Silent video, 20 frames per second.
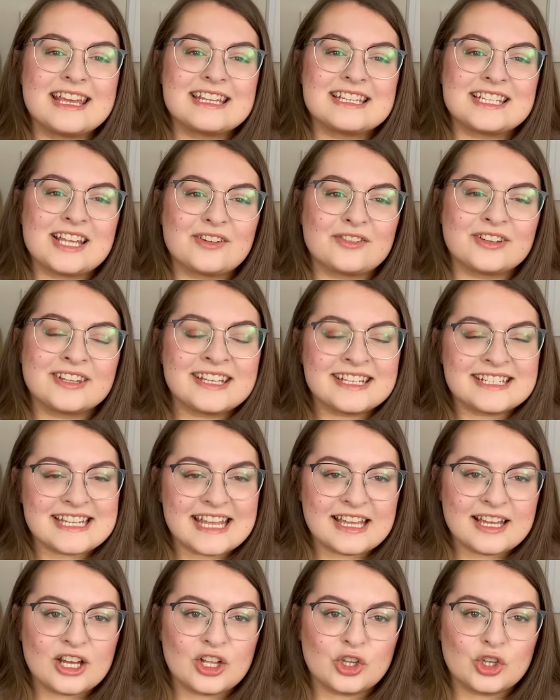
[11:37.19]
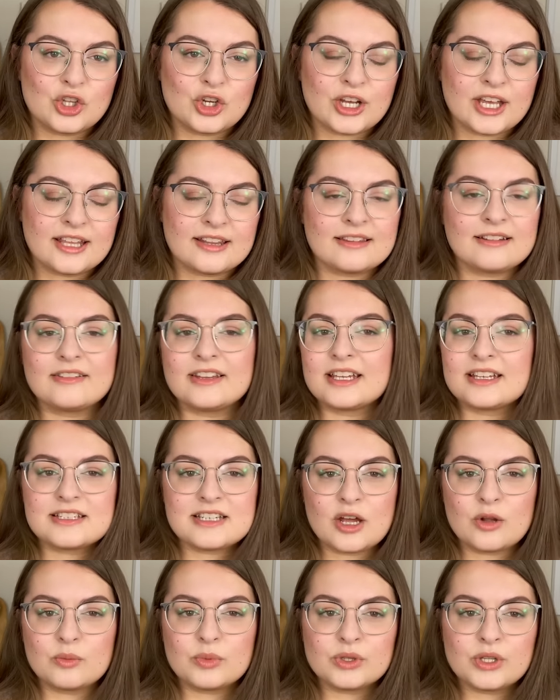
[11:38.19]
definitely take a look at the link
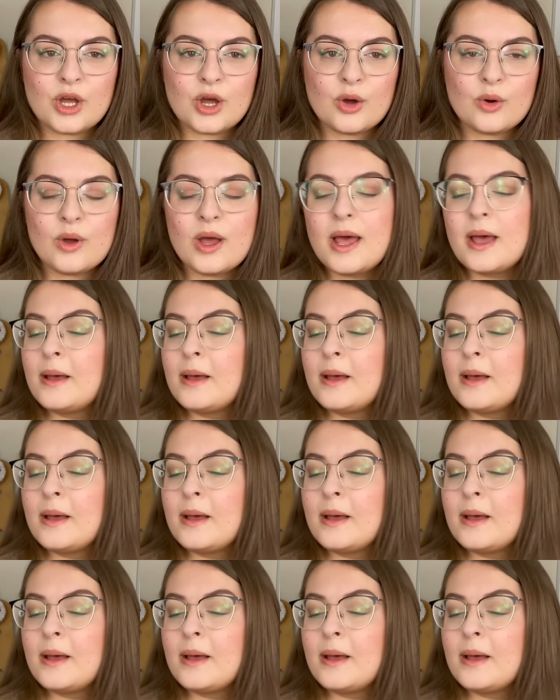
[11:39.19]
down below.